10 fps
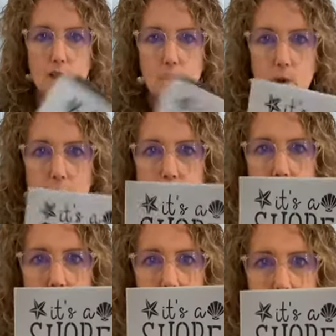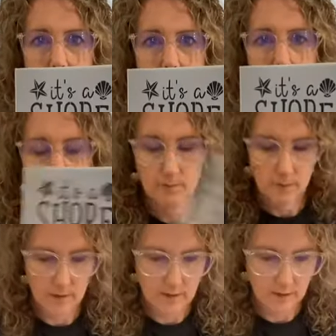a Sure Thing
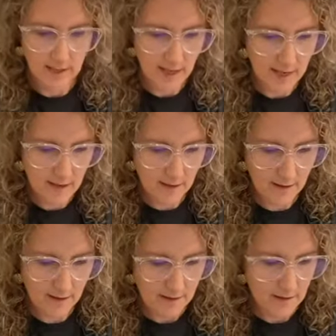with a little anchor.